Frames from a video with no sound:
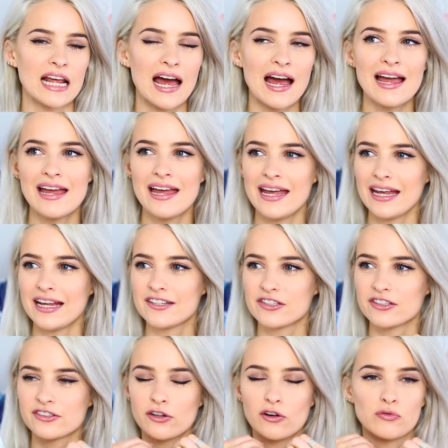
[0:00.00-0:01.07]
that. It's
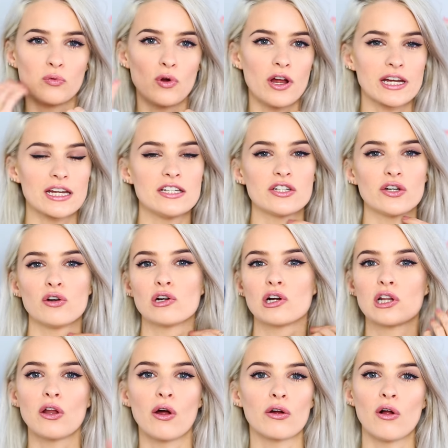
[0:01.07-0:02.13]
just sort of working to
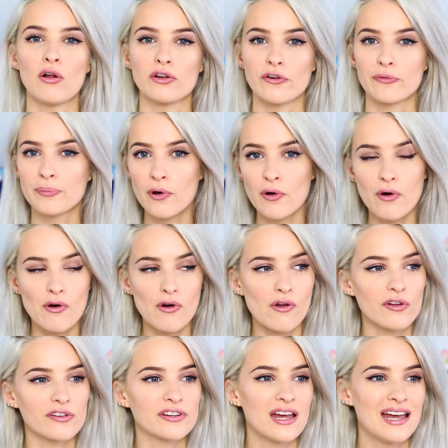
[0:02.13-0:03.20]
unclog all your
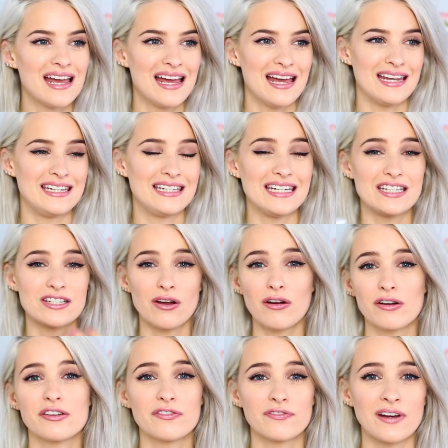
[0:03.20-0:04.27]
pores,
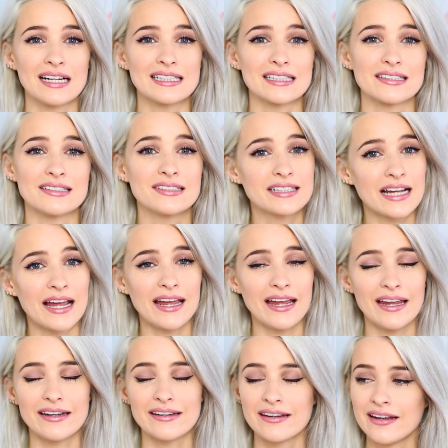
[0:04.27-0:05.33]
detoxify the
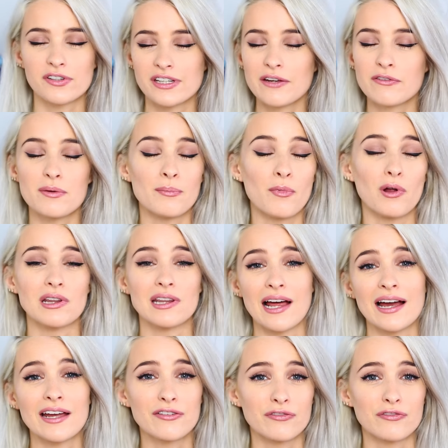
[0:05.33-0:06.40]
skin, just give it more
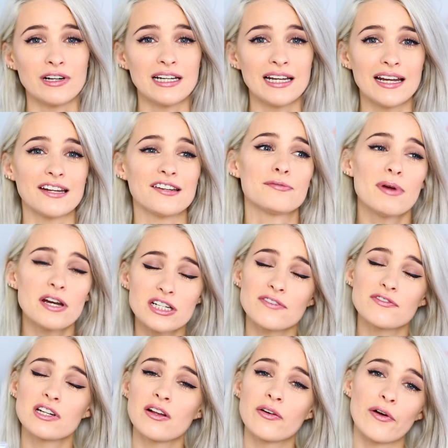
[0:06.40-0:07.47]
life really, and
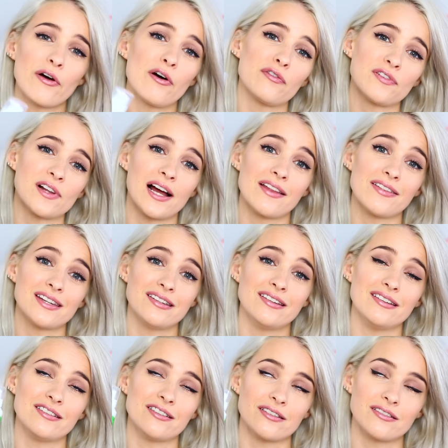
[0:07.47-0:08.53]
especially after a long haul flight
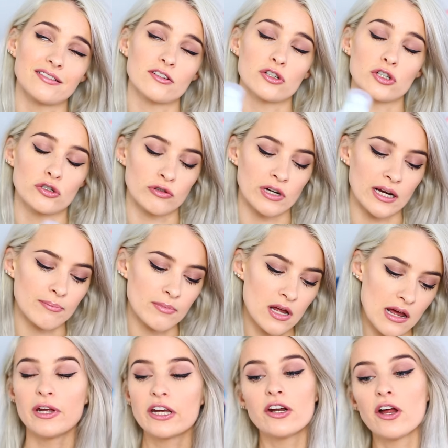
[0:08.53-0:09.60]
this is just such a dream.
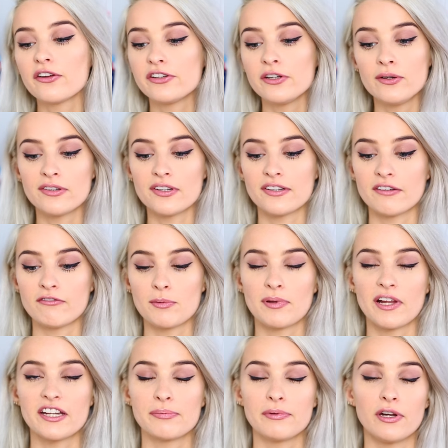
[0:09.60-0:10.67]
But you can also use this in
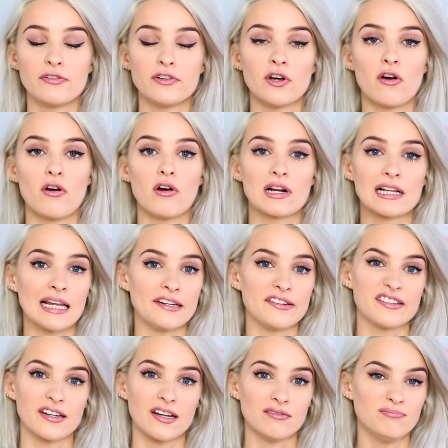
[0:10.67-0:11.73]
replacement of your
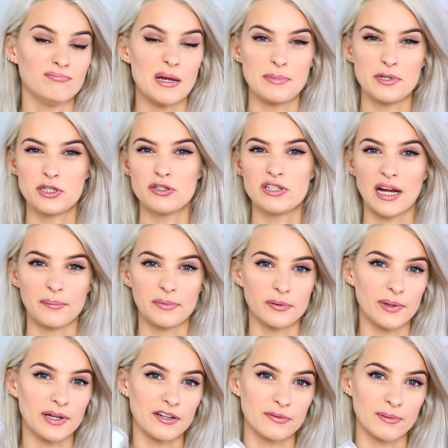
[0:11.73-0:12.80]
cleanser, maybe 2 times
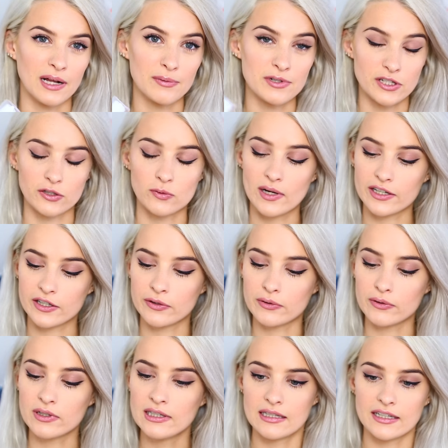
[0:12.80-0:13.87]
a week as well, which is quite
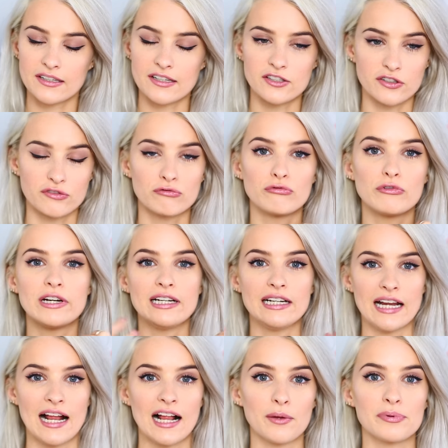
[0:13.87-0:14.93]
cool because it just
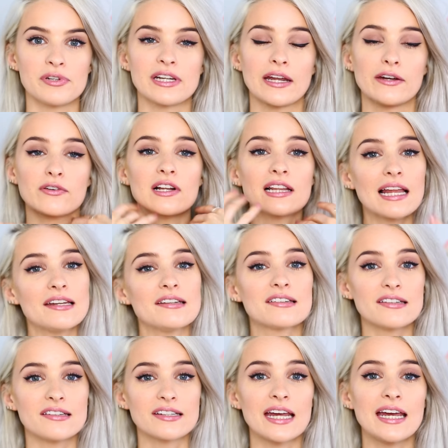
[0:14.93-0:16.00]
really helps to kind of
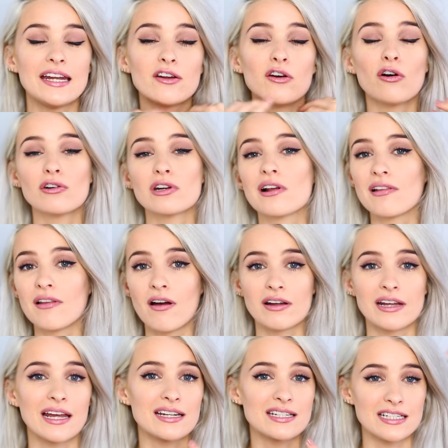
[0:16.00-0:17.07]
cleanse the skin,
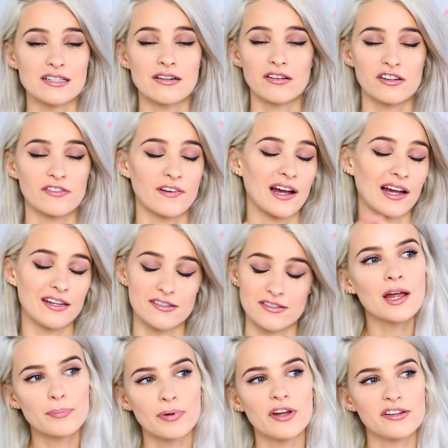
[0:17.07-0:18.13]
unclog it, detoxify it.
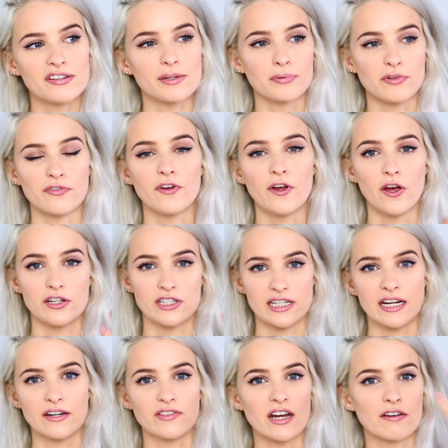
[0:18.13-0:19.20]
I personally prefer
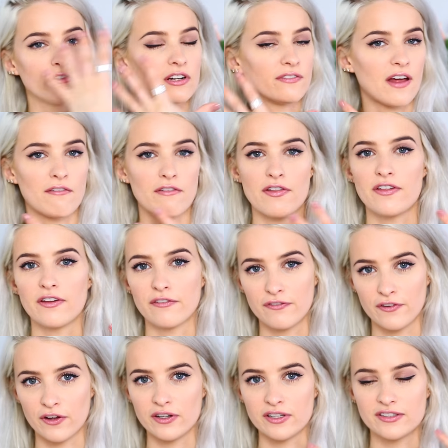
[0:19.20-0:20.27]
to kind of get rid of everything
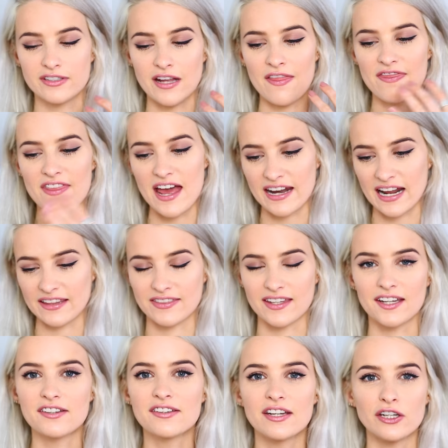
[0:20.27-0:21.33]
first and then add
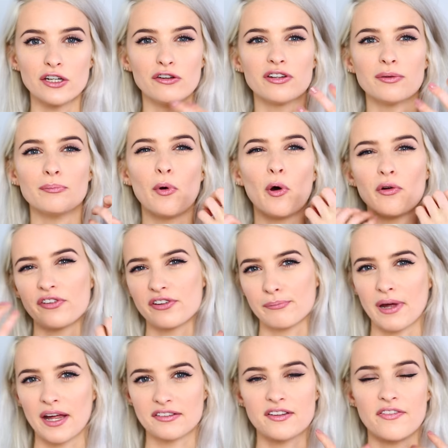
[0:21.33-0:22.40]
this and use it more as a
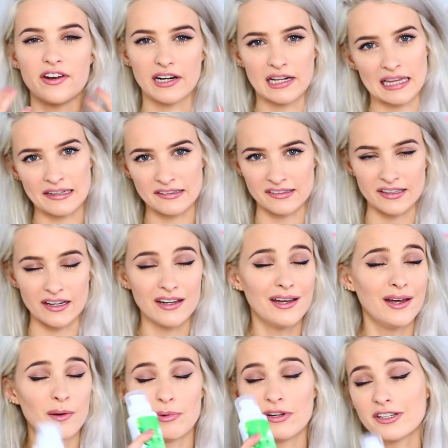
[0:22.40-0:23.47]
mask than a cleanser,
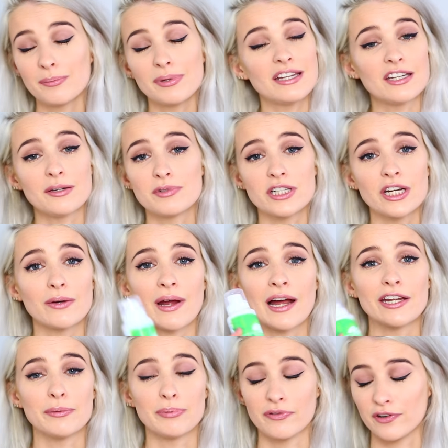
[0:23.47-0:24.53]
but it's completely up to you
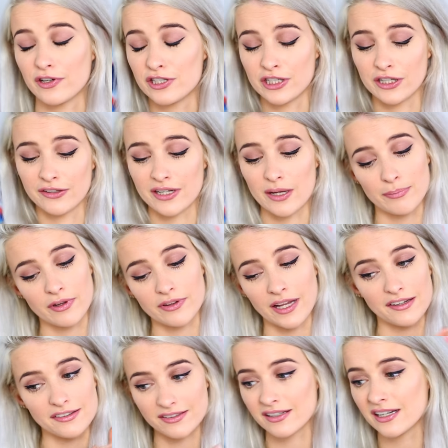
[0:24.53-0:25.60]
how you prefer to use it, but
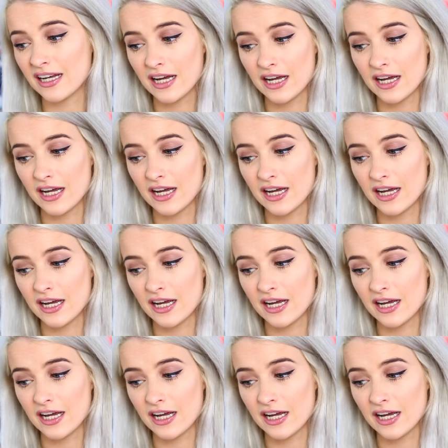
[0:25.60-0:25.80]
that's